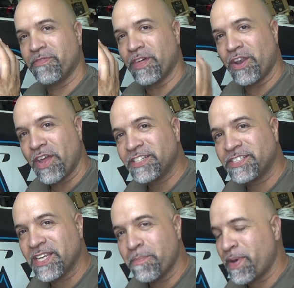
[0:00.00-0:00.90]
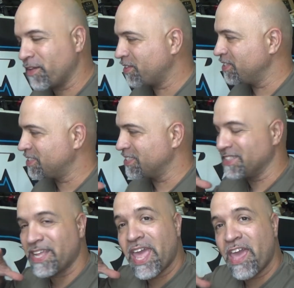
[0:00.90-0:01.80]
The nice thing about this
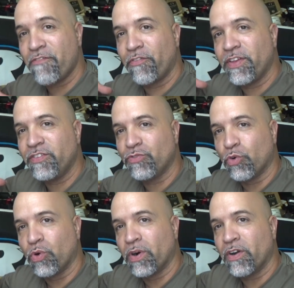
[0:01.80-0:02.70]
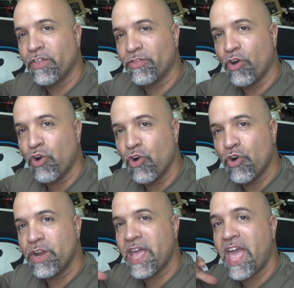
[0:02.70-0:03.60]
is every door, the
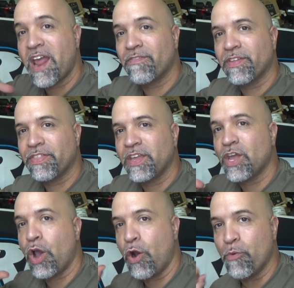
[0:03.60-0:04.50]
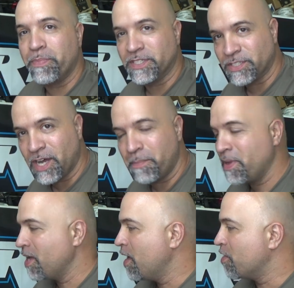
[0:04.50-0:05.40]
hood, everything opens up.